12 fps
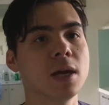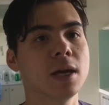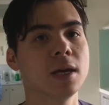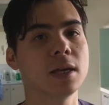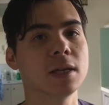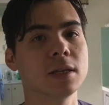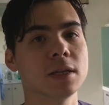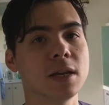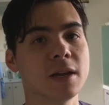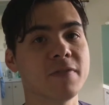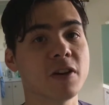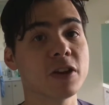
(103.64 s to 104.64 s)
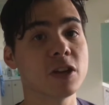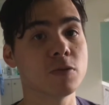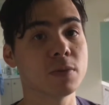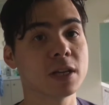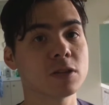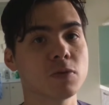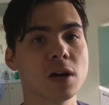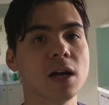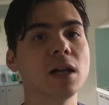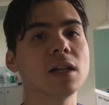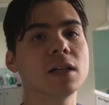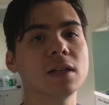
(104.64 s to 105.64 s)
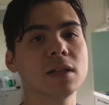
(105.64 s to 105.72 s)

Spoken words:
and very humid as well.